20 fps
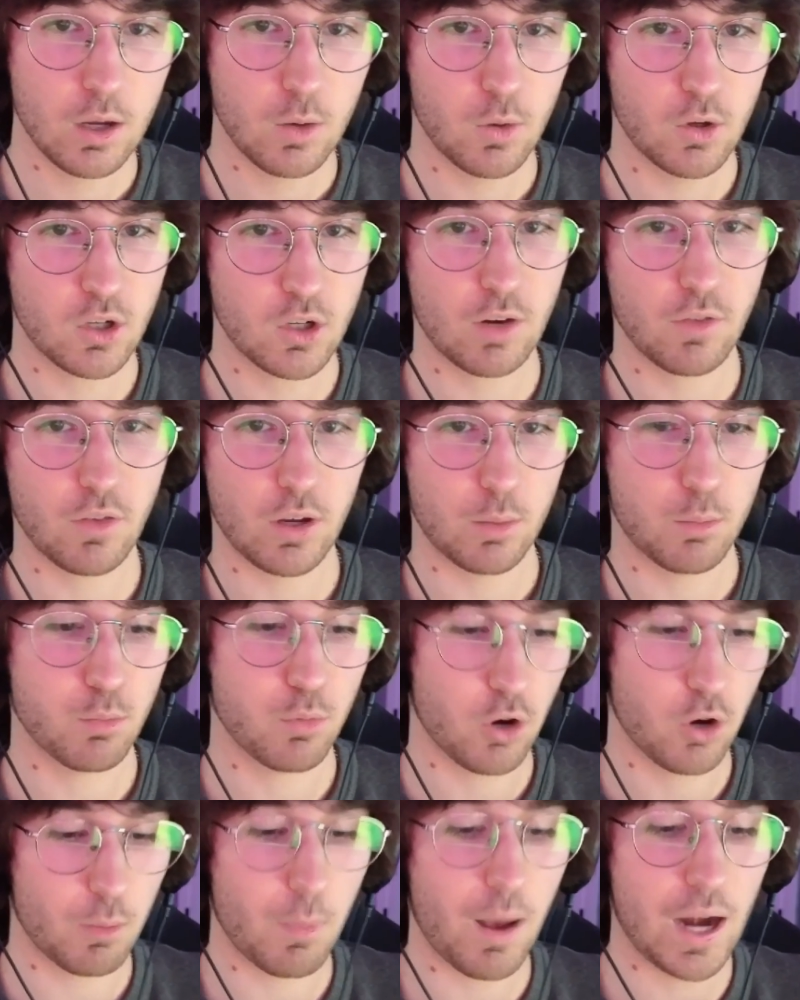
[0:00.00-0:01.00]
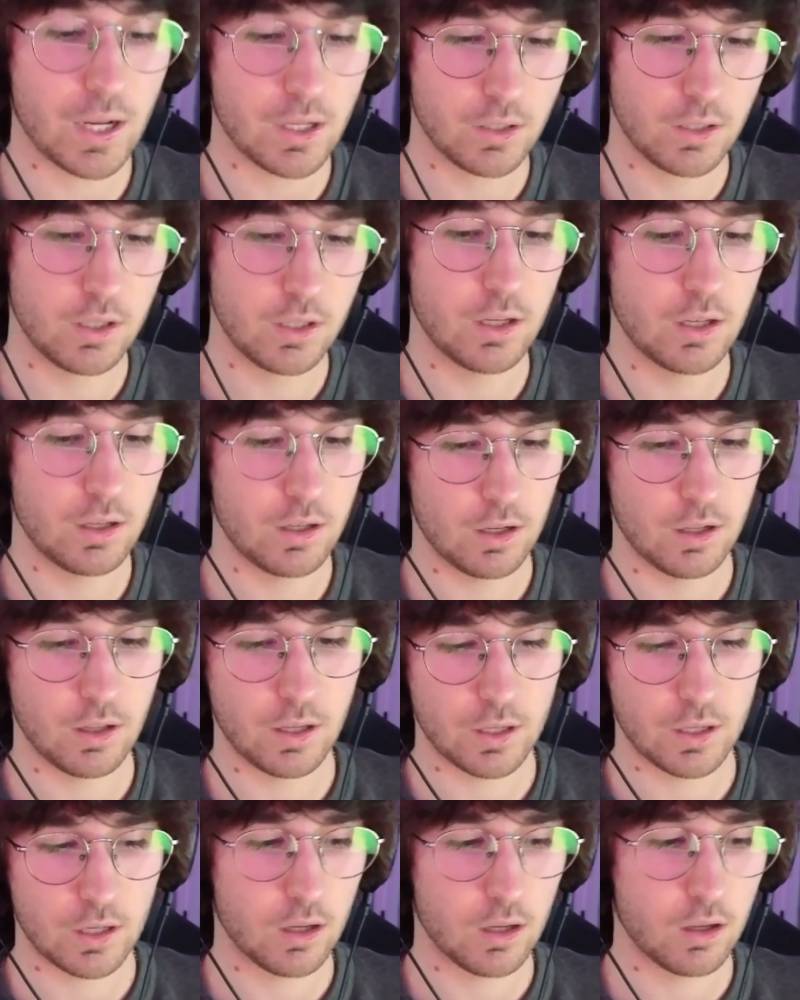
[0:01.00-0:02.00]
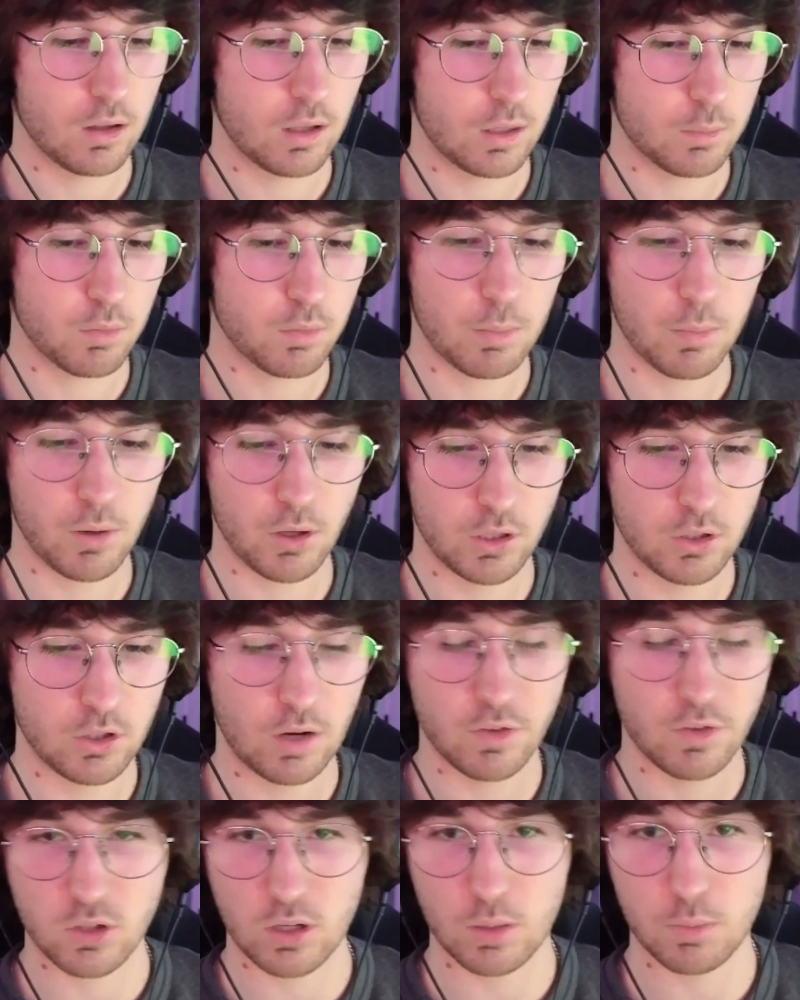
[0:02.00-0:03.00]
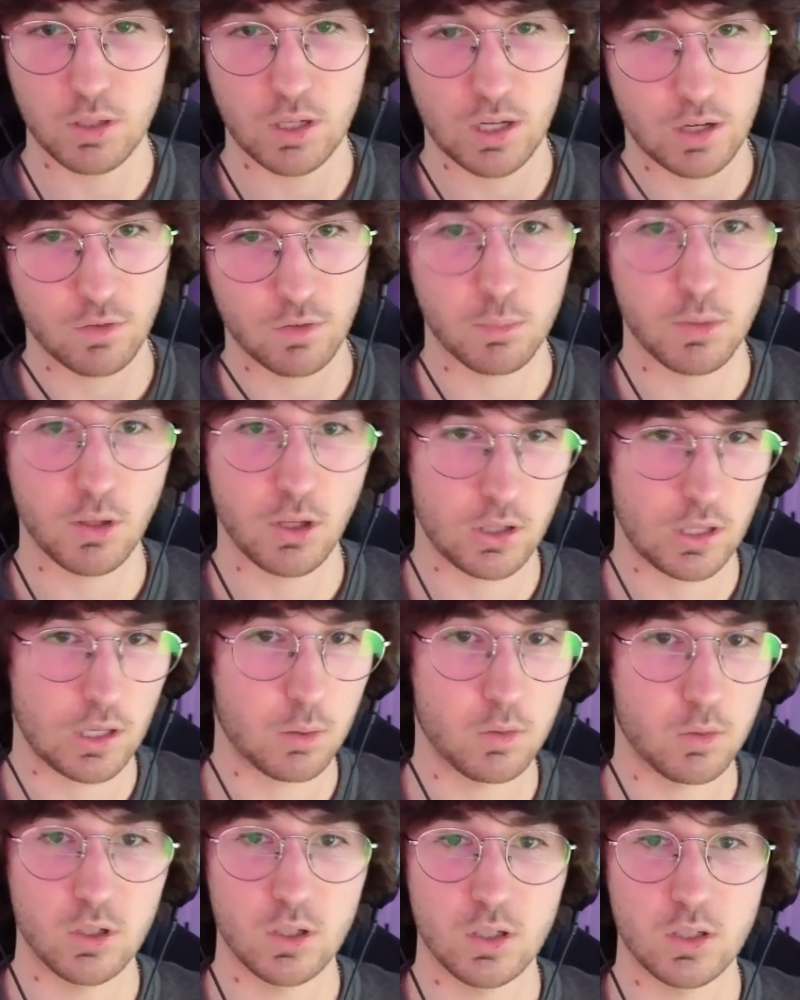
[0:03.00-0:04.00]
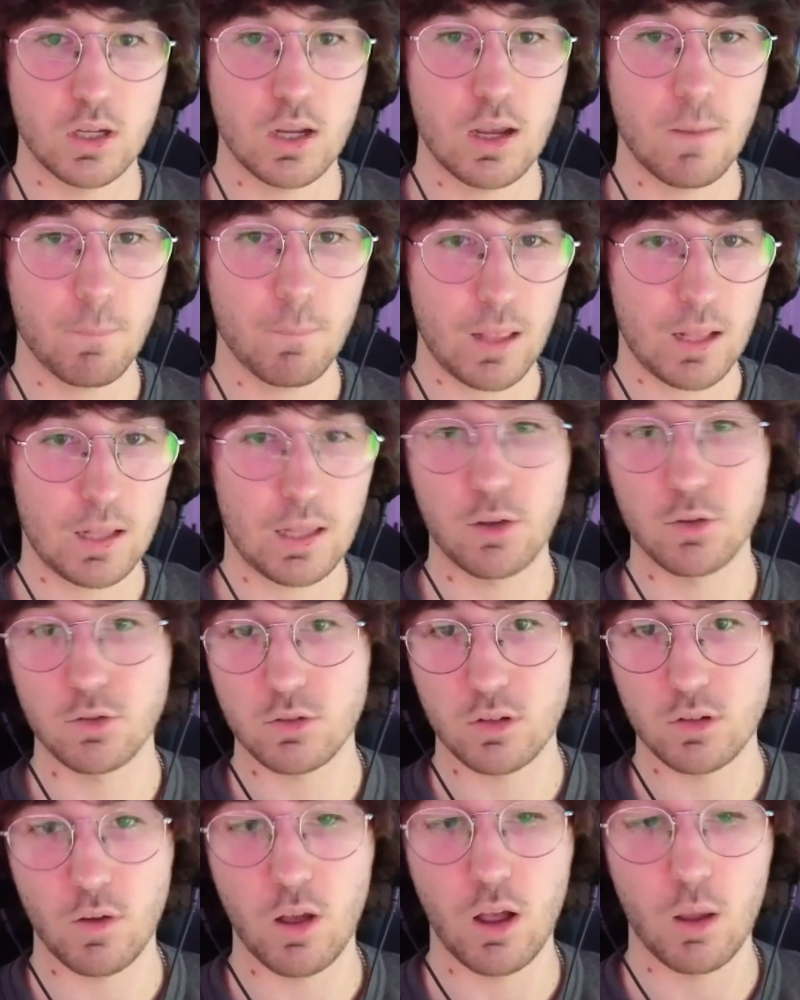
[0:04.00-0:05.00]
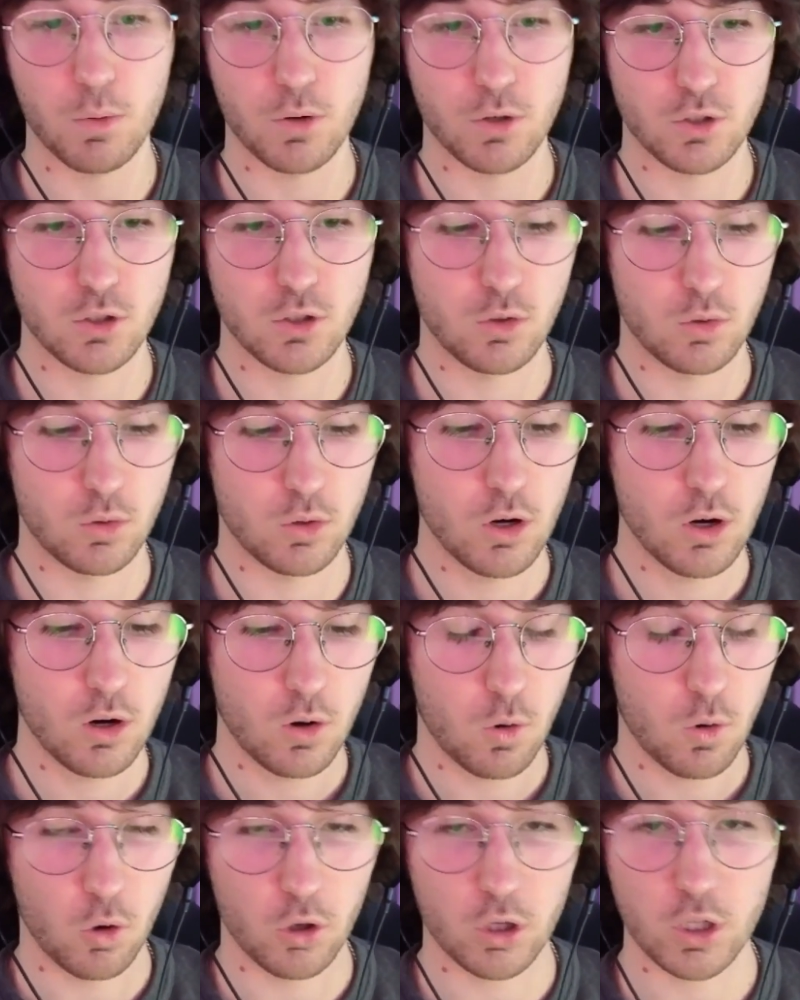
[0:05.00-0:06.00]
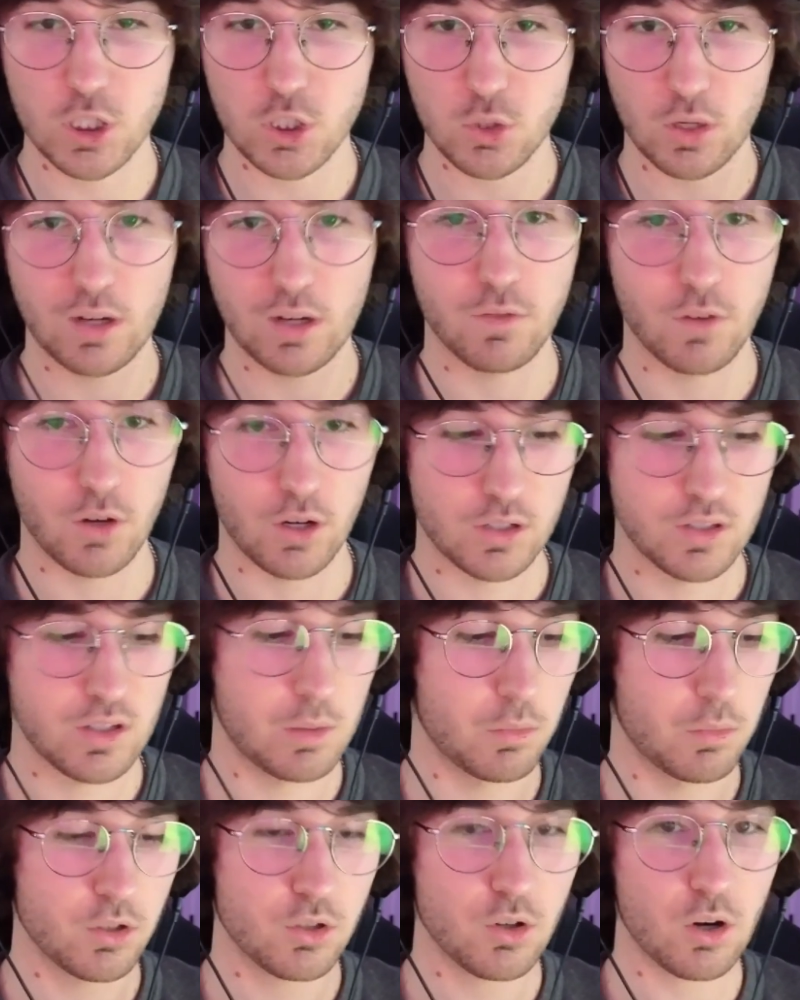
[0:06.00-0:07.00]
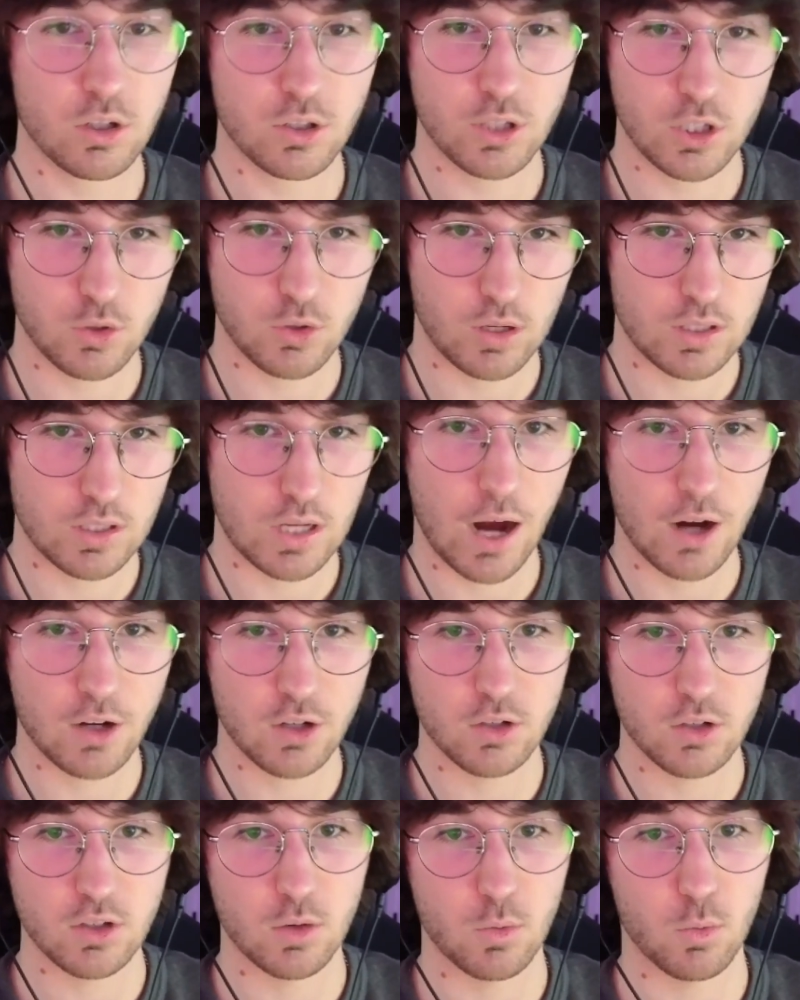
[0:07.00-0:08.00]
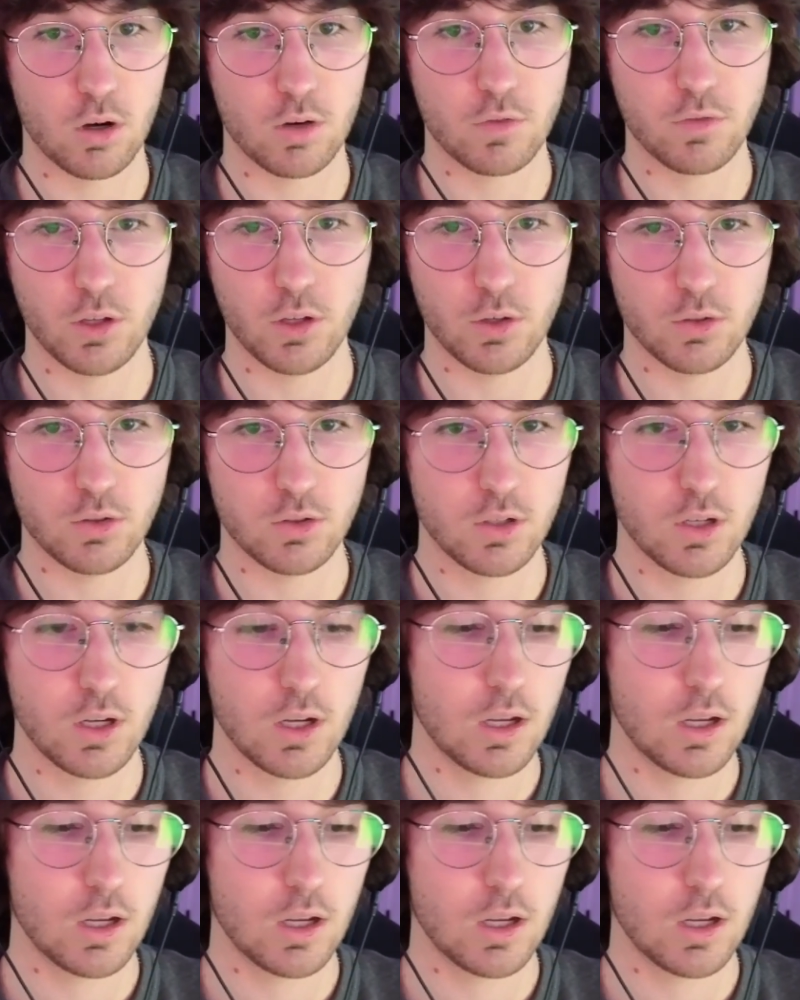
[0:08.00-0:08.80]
which kind of like programmatically and like primarily JavaScript and kind of familiar languages allows developers to orchestrate very seamless cross-chain transactions and workflows,